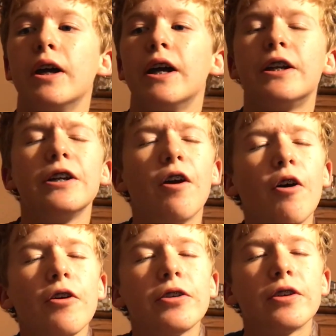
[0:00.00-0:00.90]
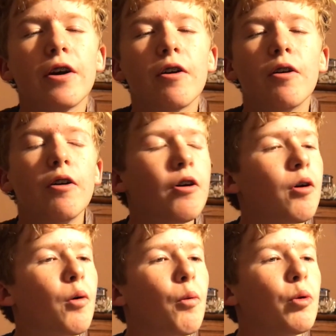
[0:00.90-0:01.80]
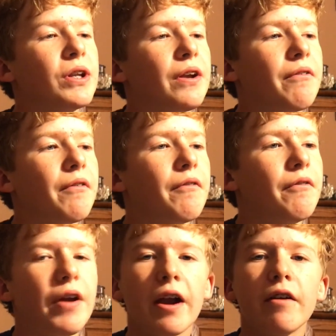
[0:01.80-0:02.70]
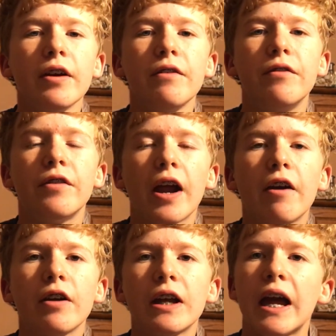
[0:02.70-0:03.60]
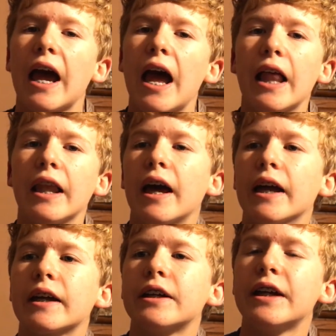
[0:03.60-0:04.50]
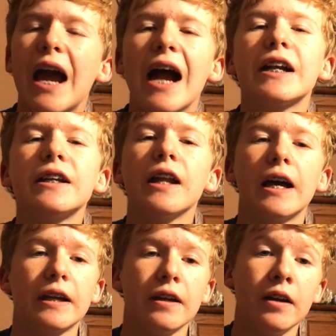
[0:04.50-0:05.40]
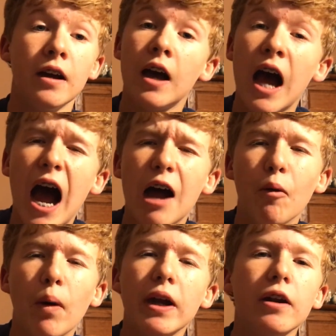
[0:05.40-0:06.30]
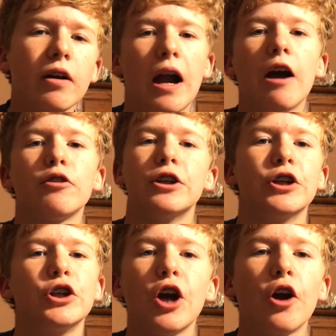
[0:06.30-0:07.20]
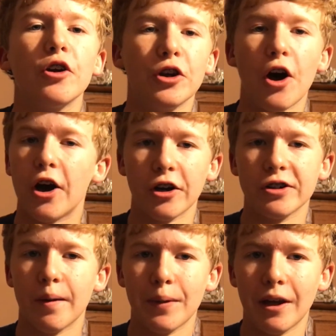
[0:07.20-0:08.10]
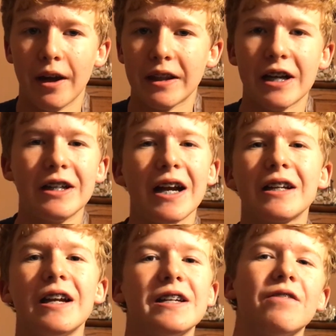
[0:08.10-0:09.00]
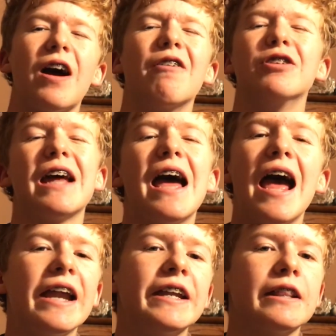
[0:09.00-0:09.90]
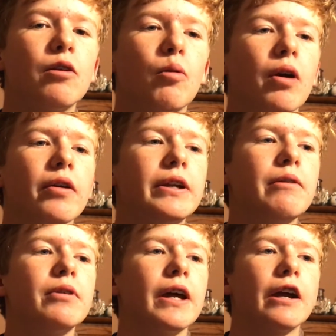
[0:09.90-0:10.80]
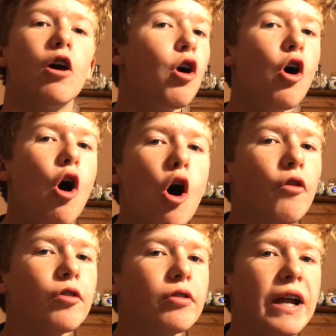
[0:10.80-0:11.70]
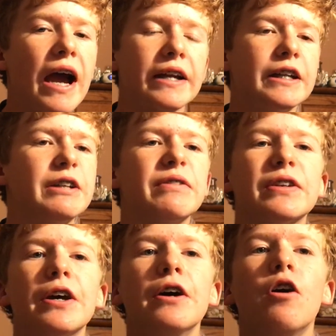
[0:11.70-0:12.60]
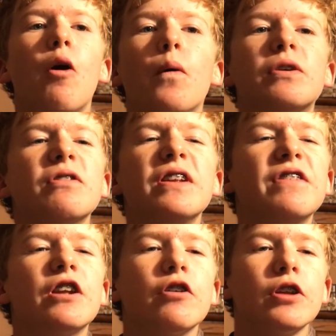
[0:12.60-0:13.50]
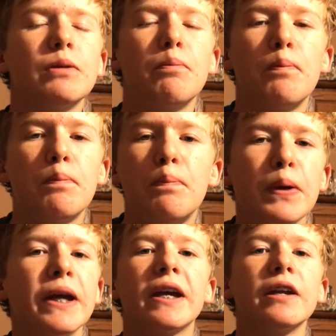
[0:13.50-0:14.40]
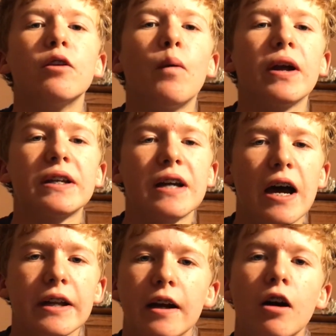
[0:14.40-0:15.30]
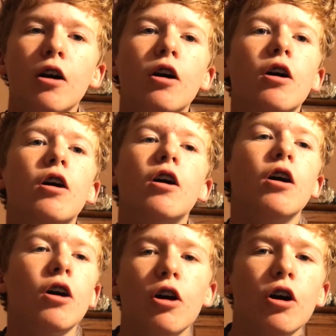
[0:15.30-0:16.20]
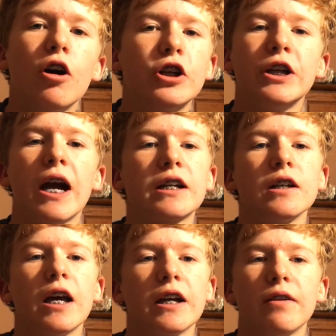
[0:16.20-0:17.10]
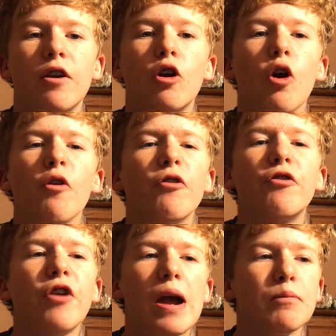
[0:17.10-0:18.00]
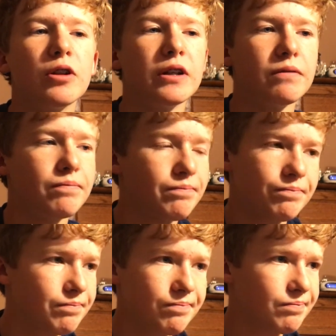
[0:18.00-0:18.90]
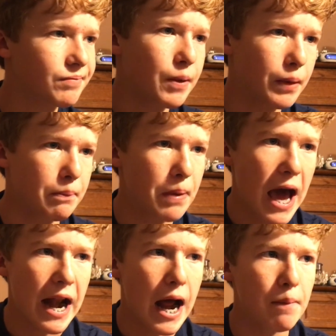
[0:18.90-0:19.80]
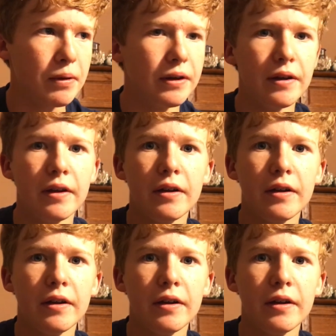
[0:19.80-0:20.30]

And she also was very, very, she acted like I went in her house and shot her dog or something like that. She acted as if I was ending the world. She was like overreacting. She was always relieving these big annoying sighs. Like, oh, she acted like her whole family, something bad happened.